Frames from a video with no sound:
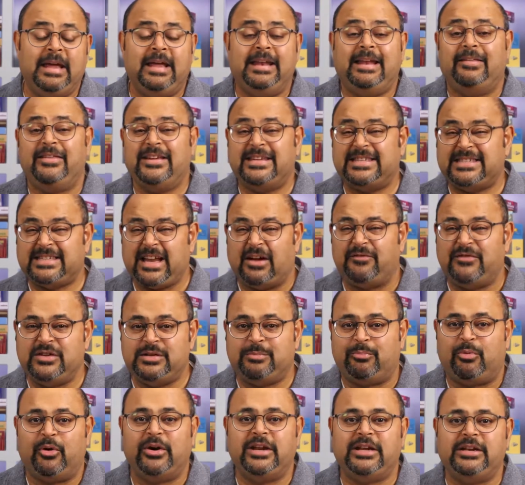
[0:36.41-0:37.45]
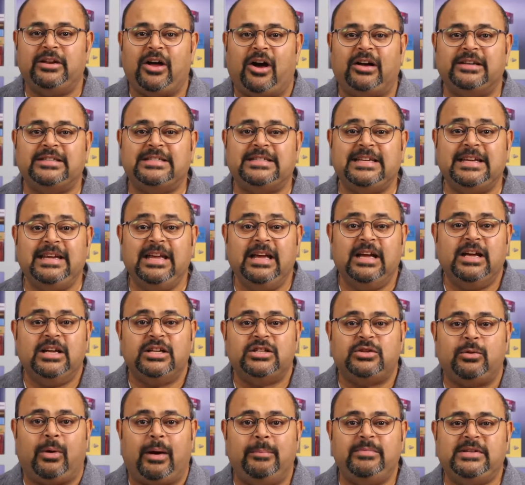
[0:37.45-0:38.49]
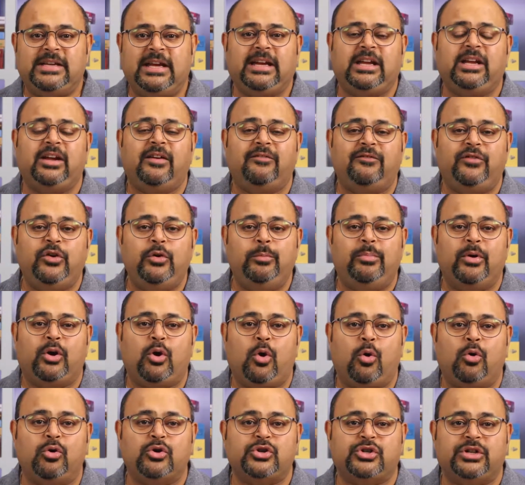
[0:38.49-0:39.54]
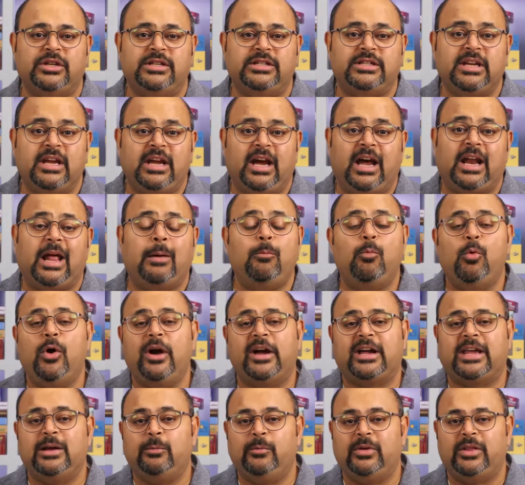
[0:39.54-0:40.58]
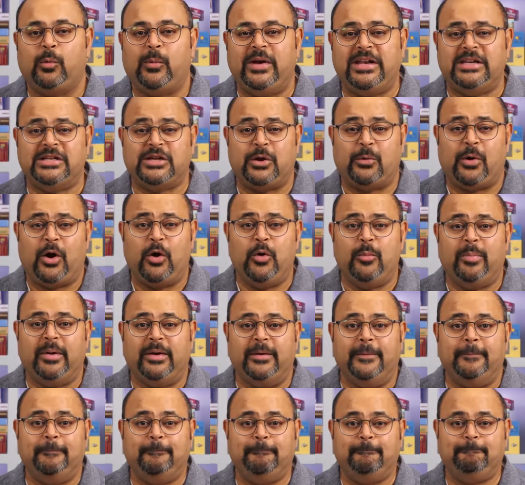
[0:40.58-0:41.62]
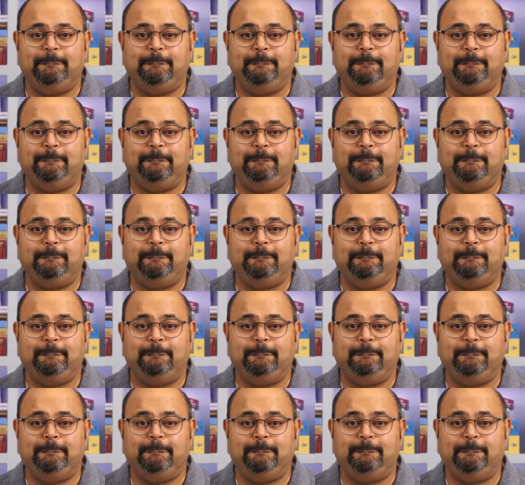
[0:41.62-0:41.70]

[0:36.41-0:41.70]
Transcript: Now this stuff is pretty nasty, so I'm taking a few precautions and I'm working with the window open.